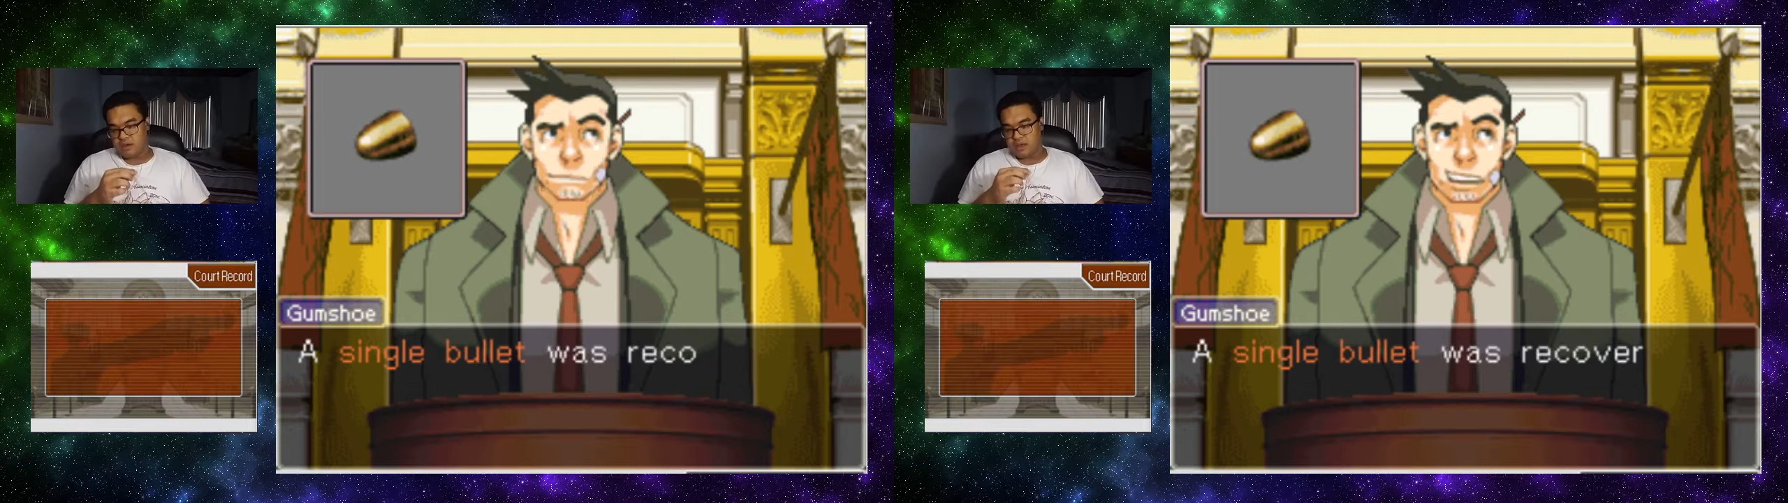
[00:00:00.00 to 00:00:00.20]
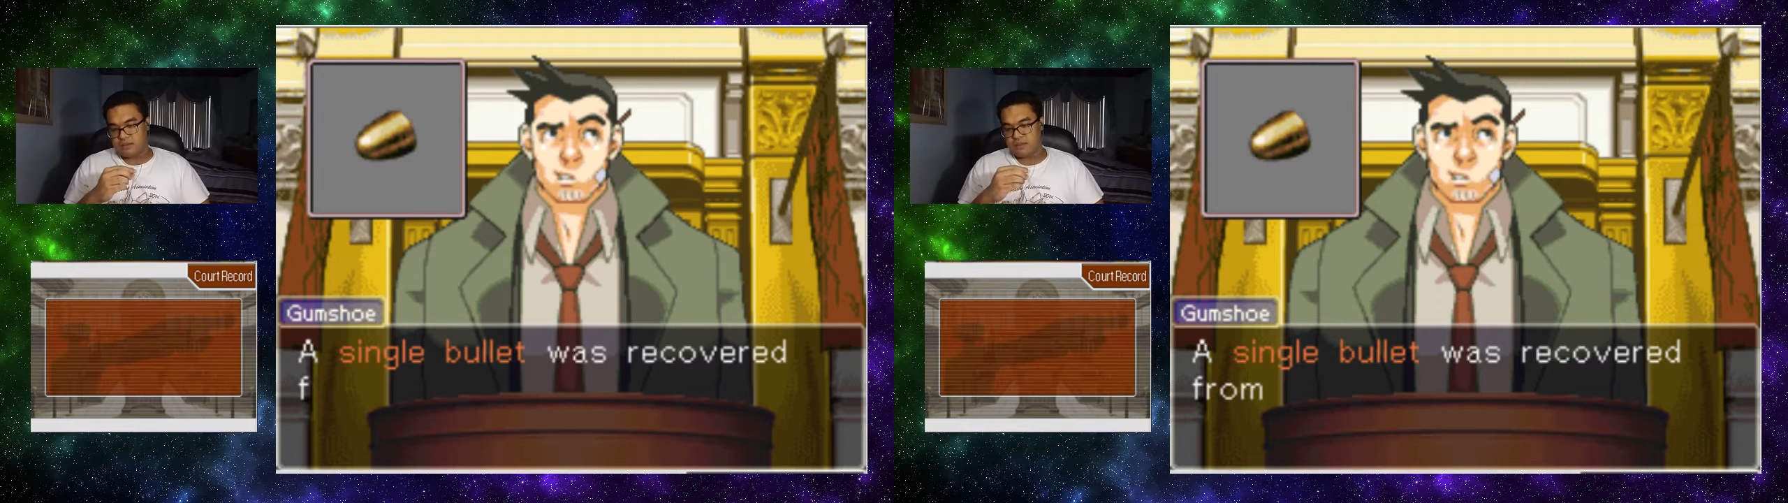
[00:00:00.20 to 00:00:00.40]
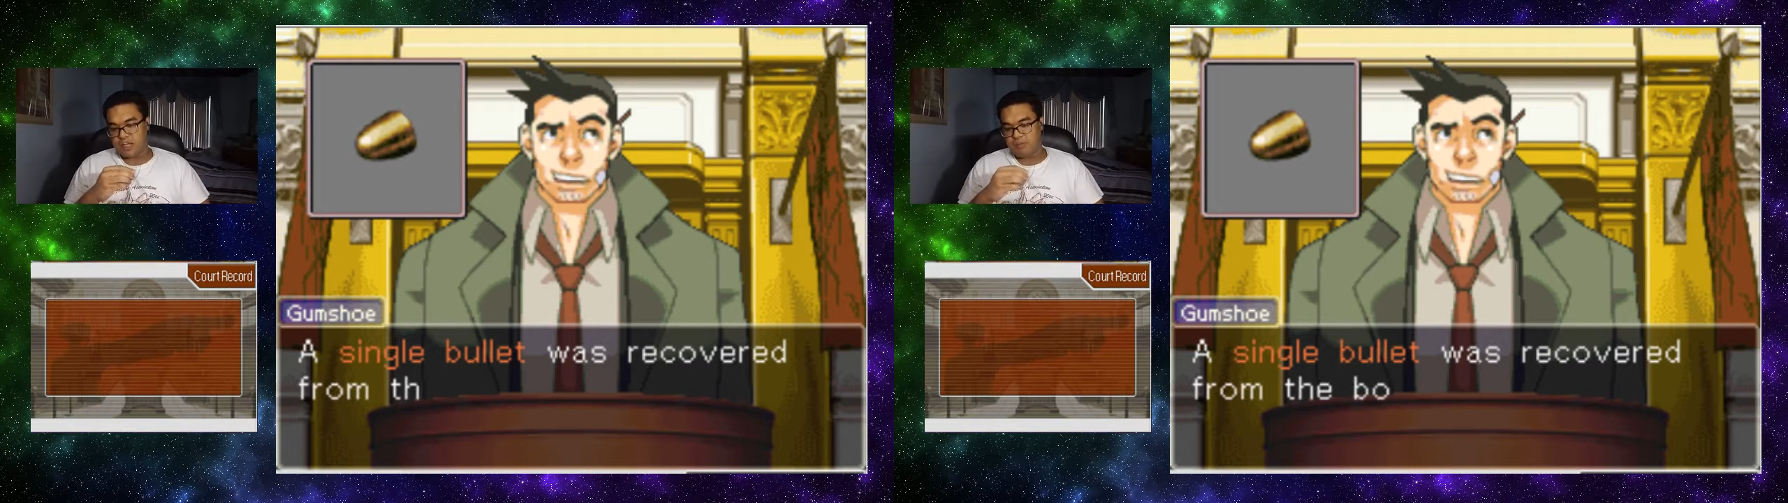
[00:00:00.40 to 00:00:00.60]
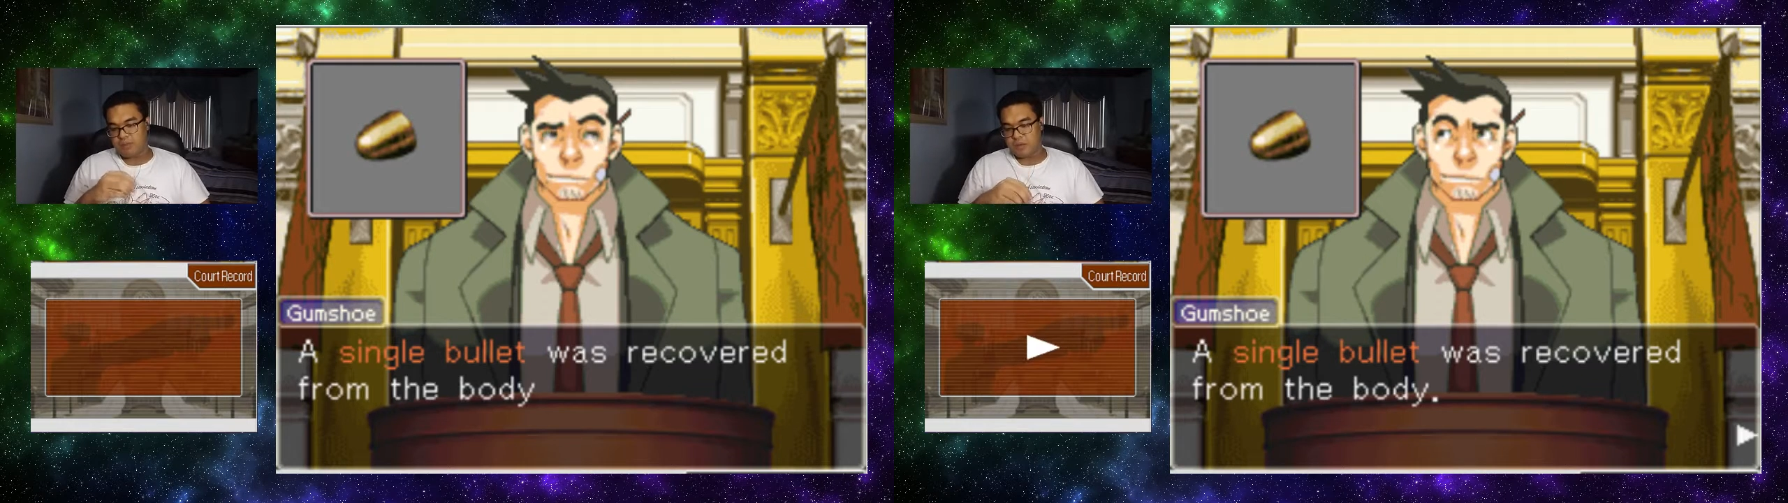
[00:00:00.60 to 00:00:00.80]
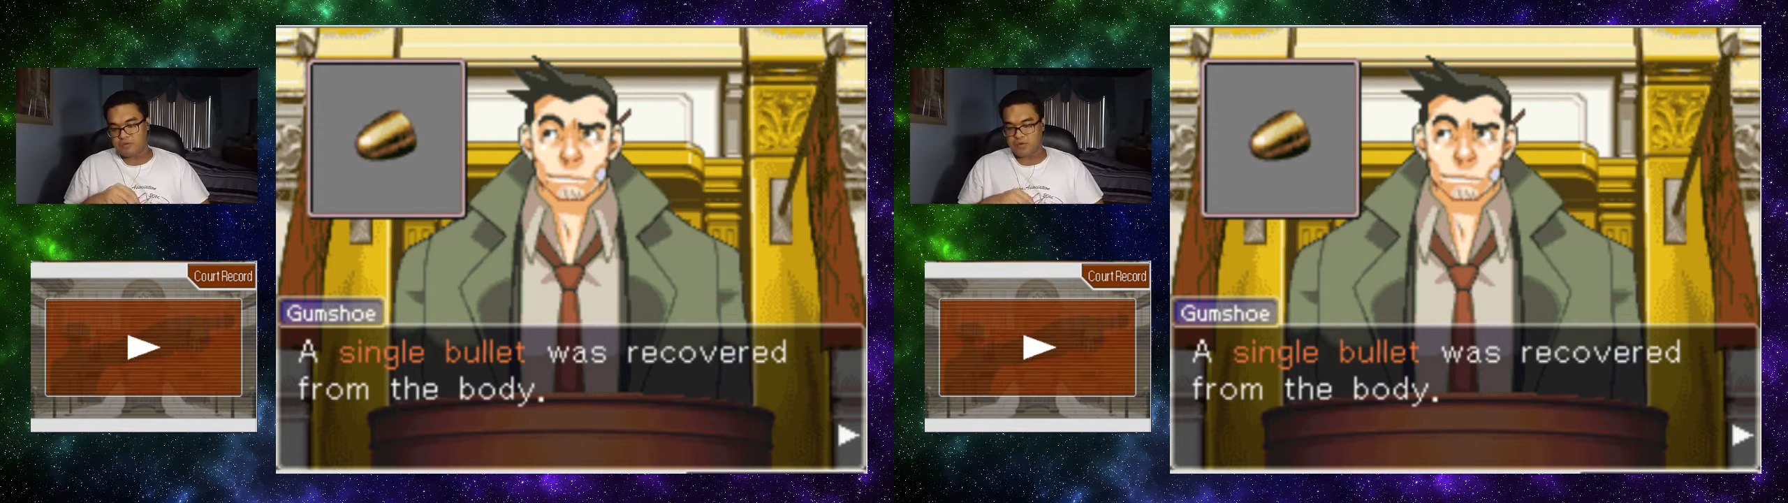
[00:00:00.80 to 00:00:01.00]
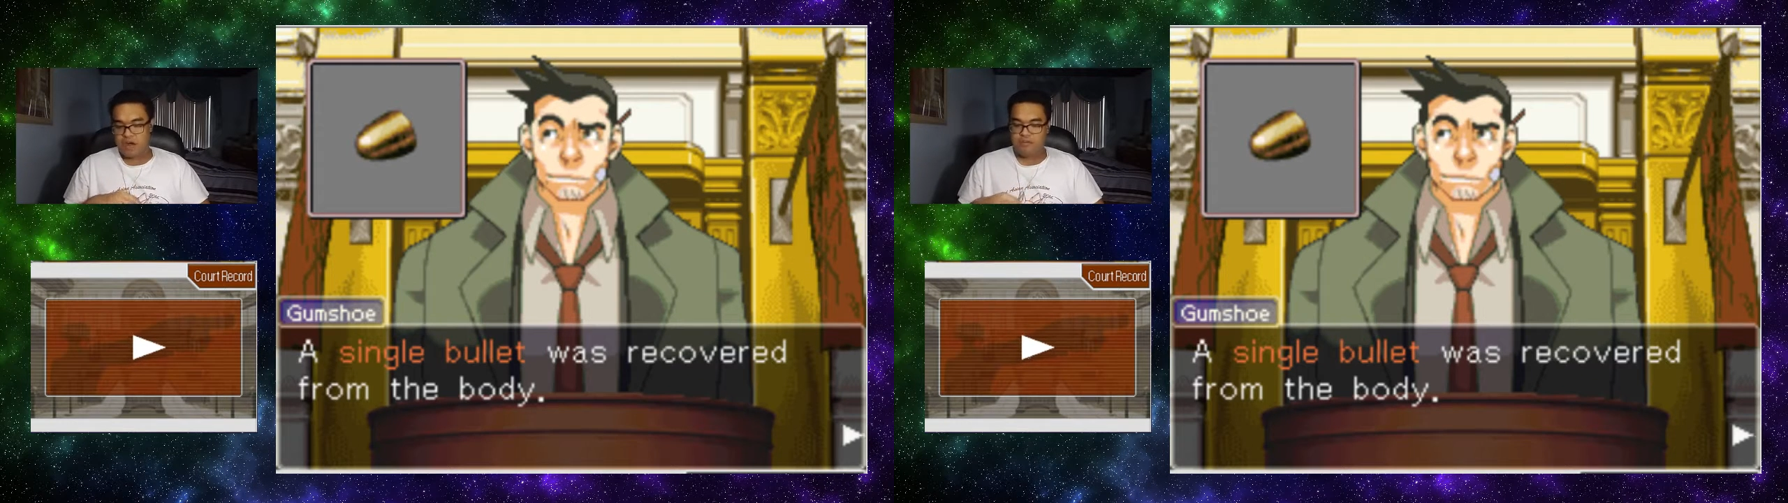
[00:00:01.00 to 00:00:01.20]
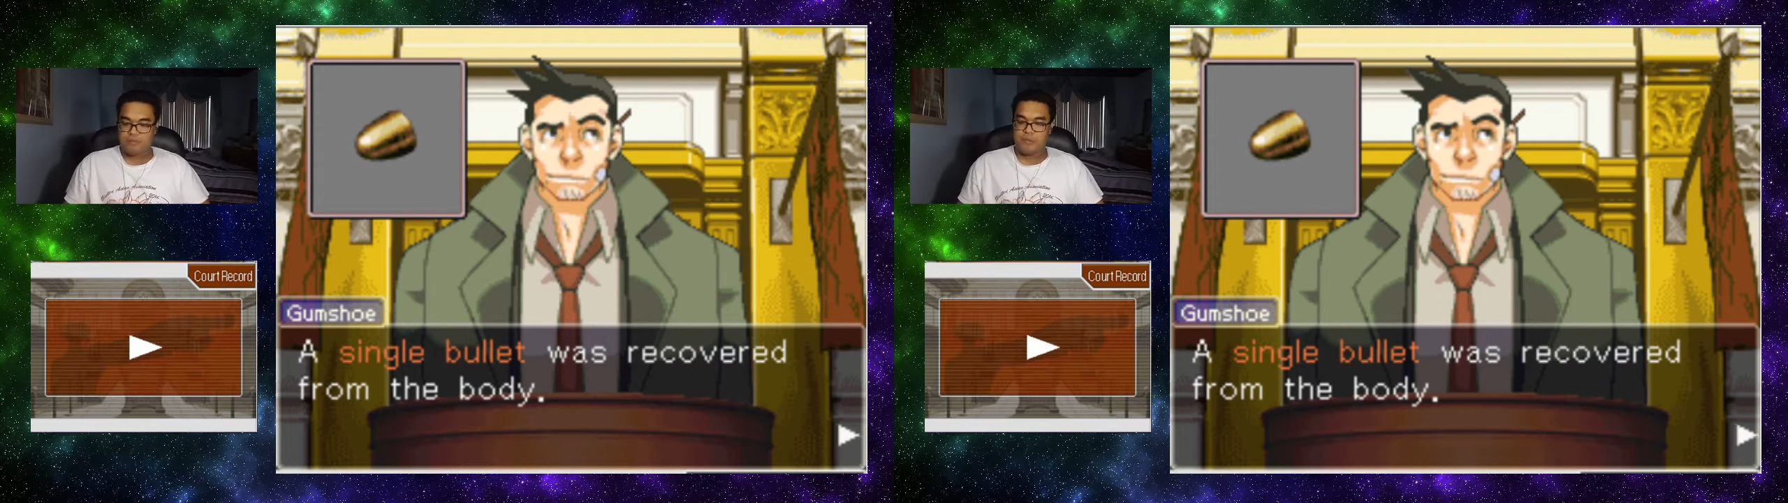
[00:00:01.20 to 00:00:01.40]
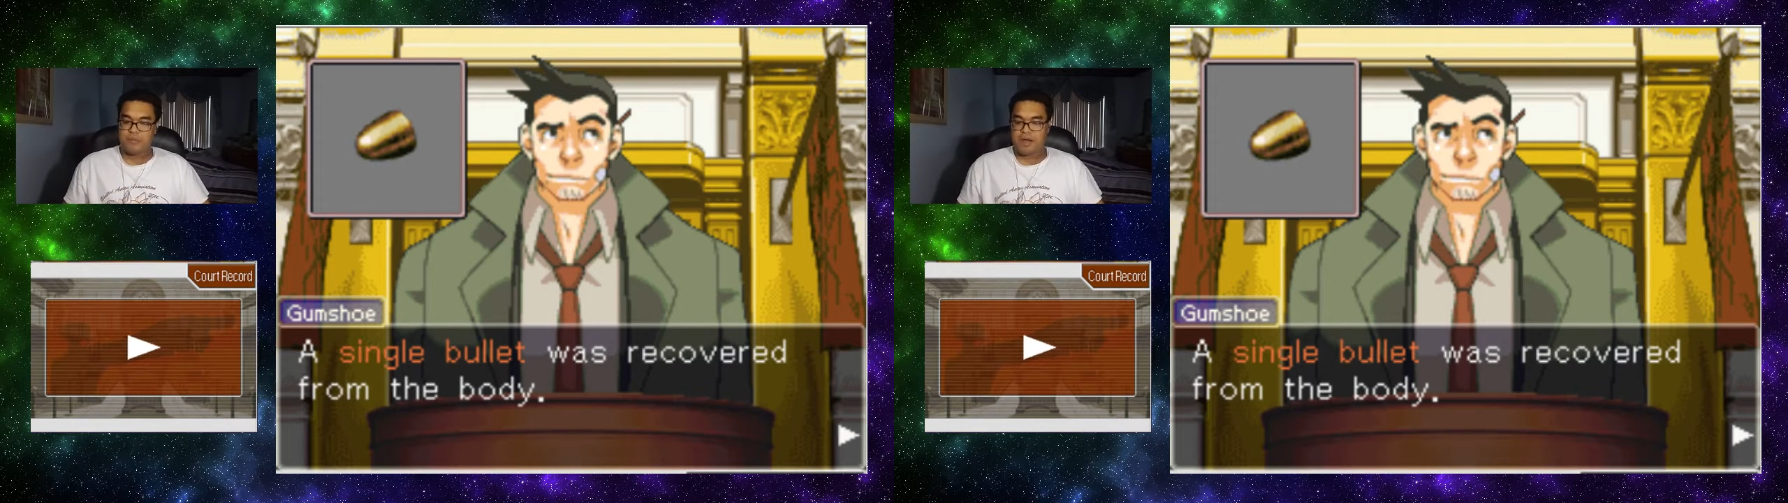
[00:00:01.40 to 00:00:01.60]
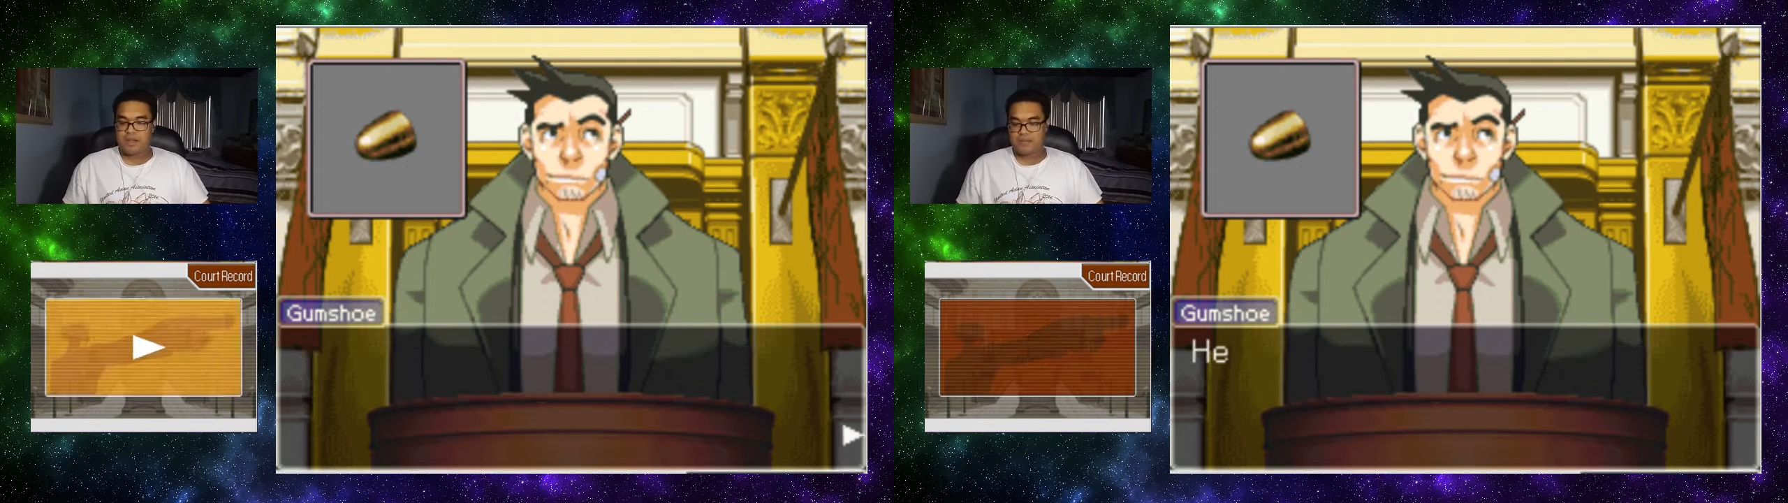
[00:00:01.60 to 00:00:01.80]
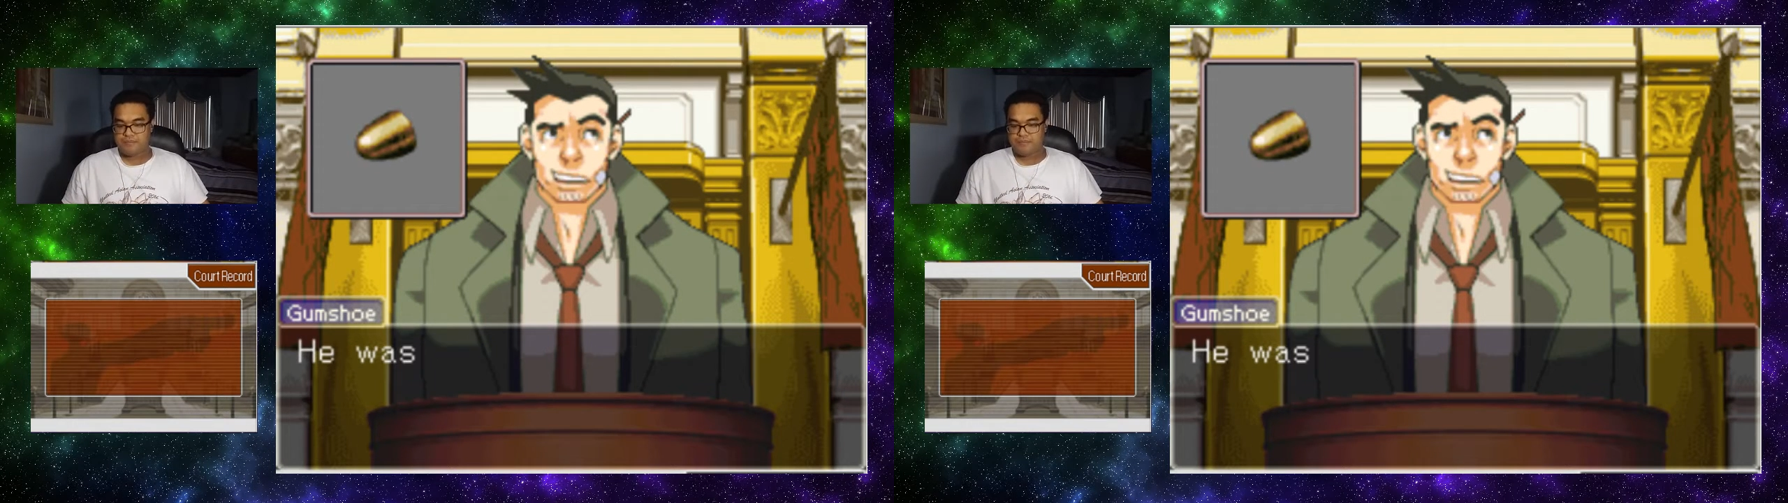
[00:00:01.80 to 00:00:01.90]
A single bullet was recovered from the body.